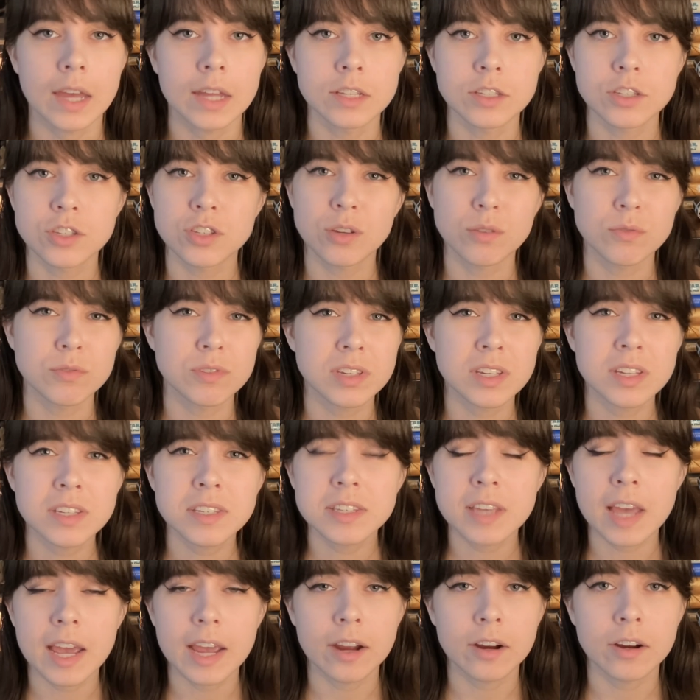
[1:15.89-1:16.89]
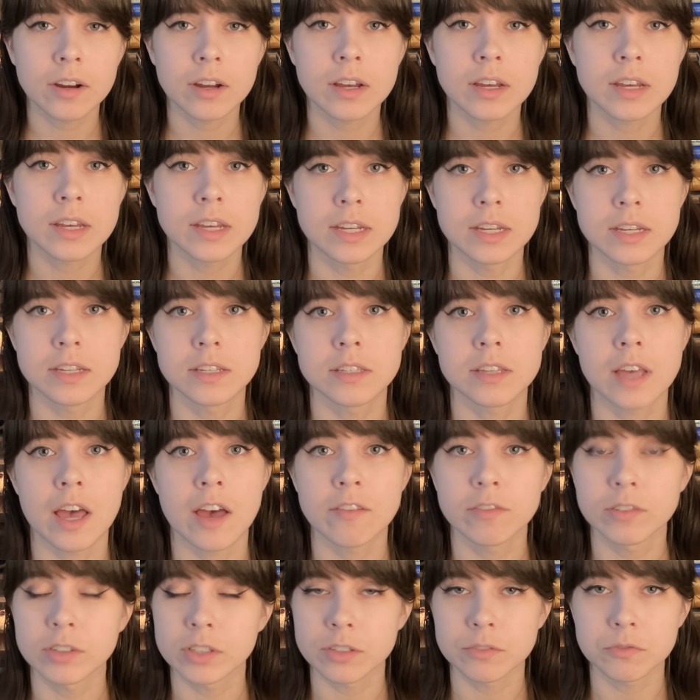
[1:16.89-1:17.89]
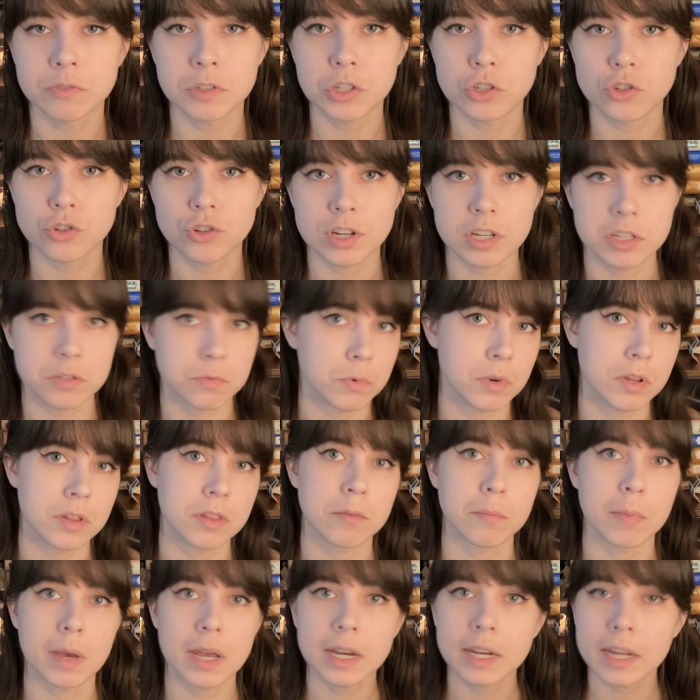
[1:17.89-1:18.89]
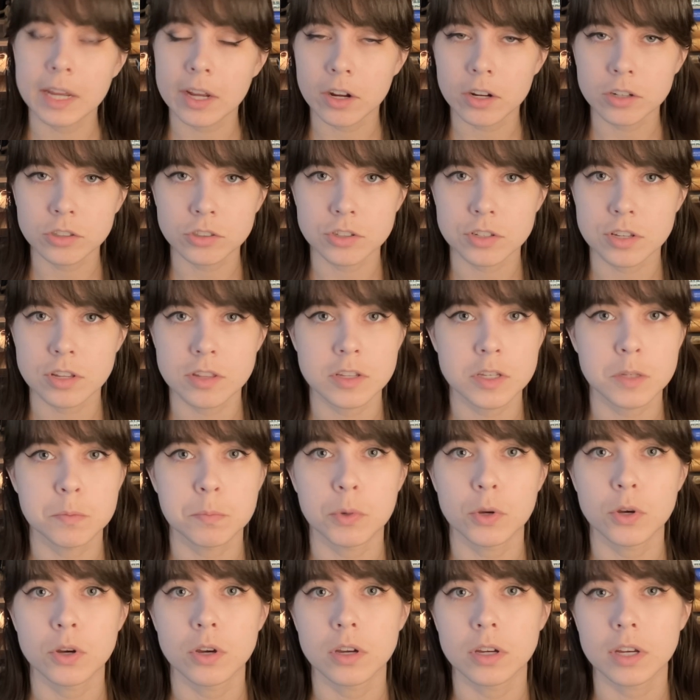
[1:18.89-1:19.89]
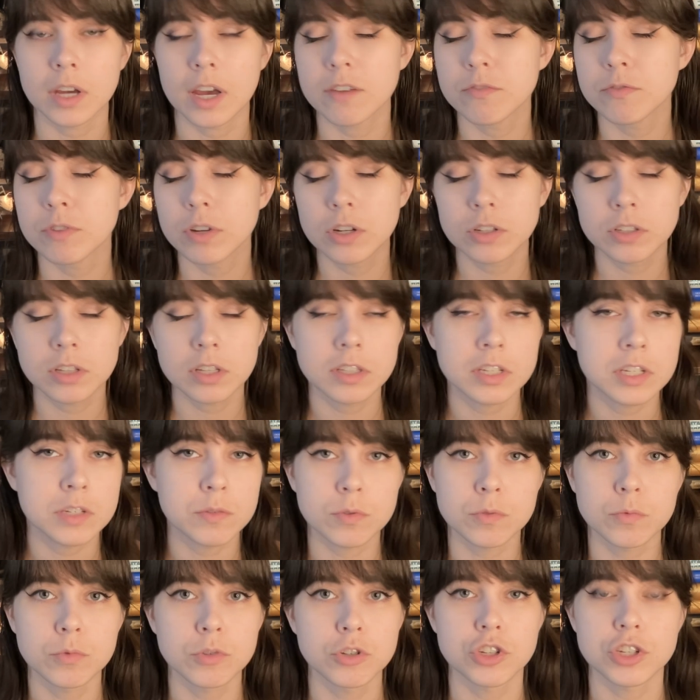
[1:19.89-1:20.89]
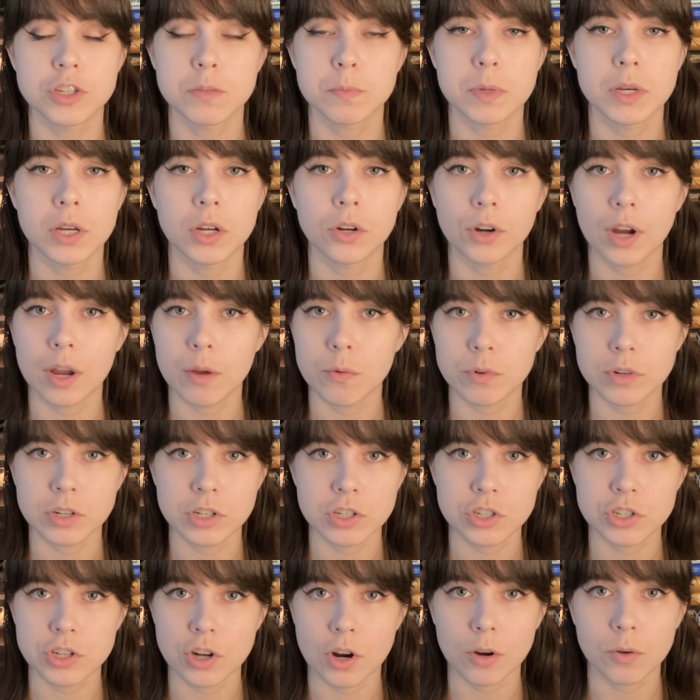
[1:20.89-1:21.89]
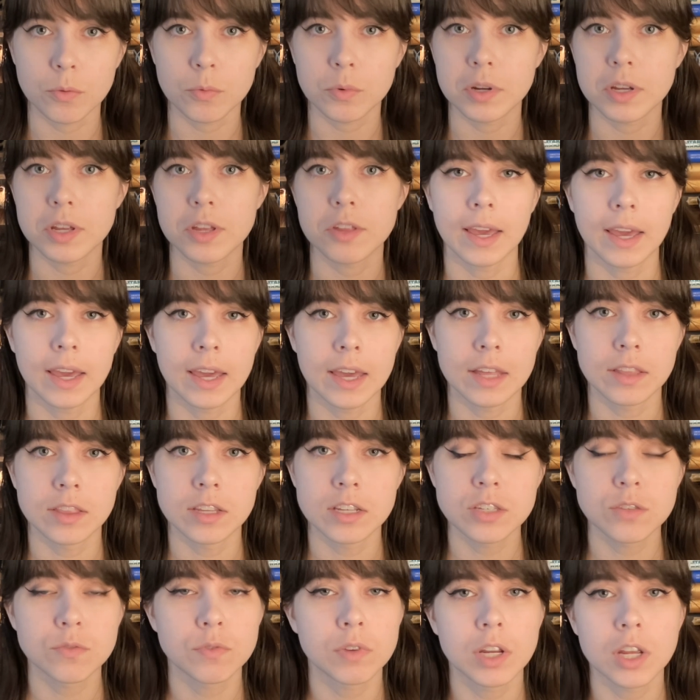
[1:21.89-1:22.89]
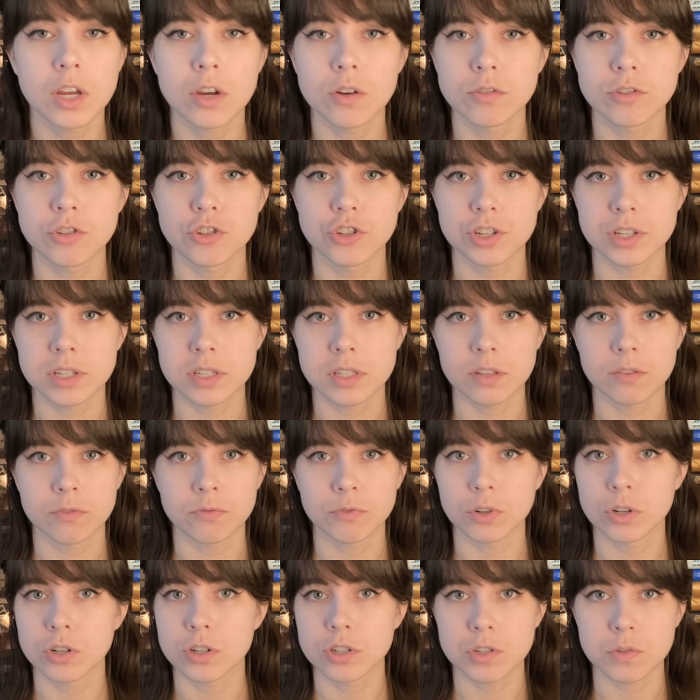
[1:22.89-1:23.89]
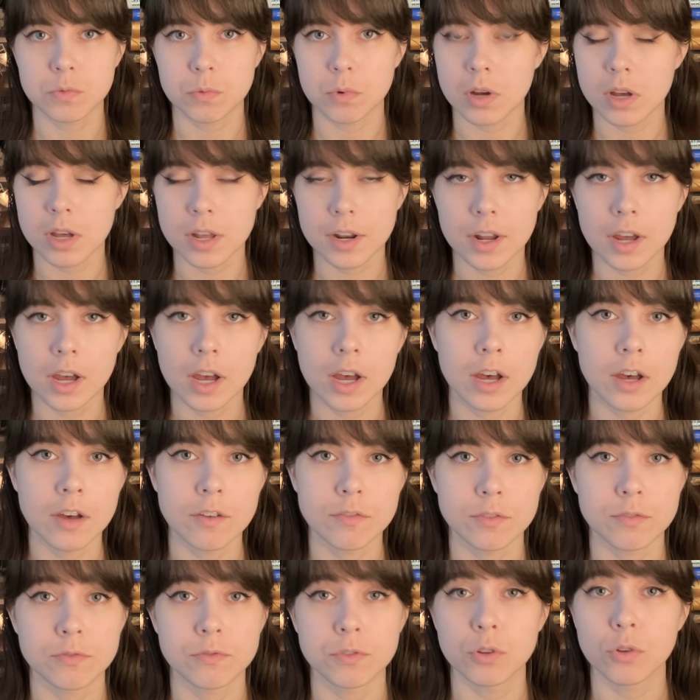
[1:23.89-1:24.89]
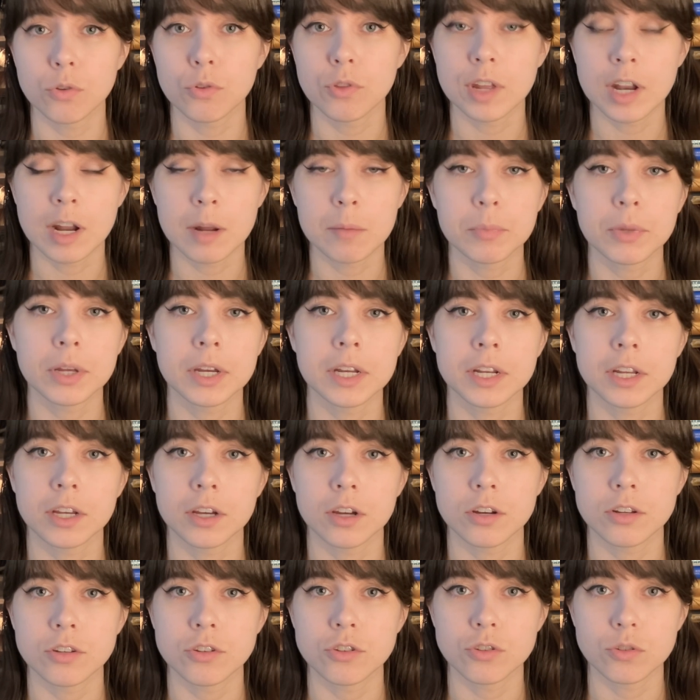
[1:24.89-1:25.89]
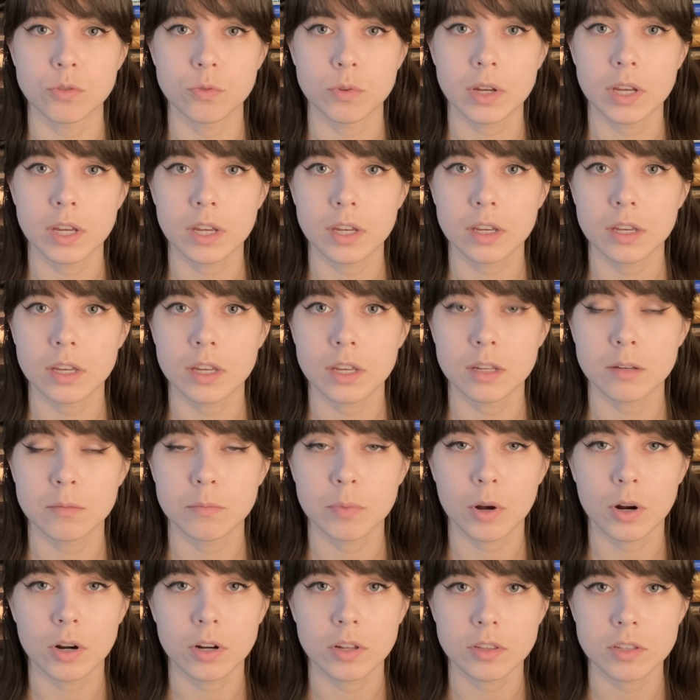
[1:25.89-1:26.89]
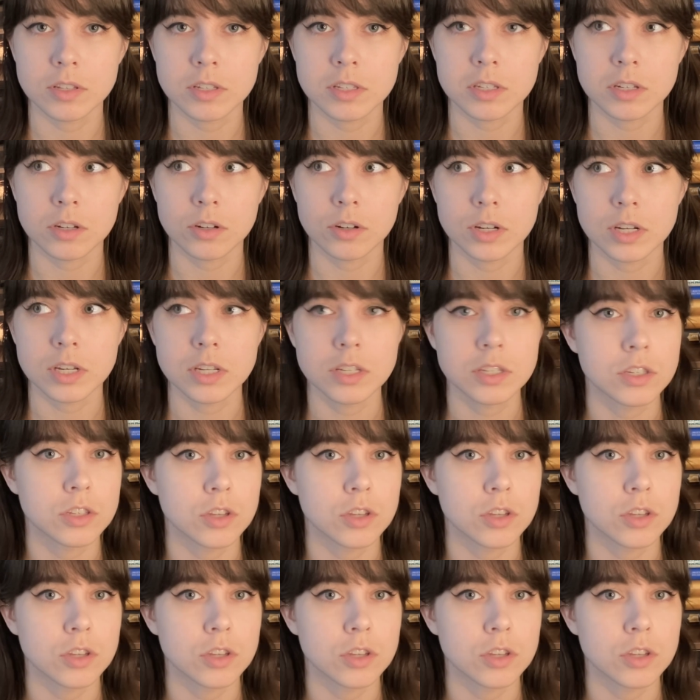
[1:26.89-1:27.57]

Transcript: And so since Hera is heavily featured as one of the main characters of this book, I figured that this one would just be a great one to start with. And this video is just the first one of a few that I'm planning on doing in part of this series.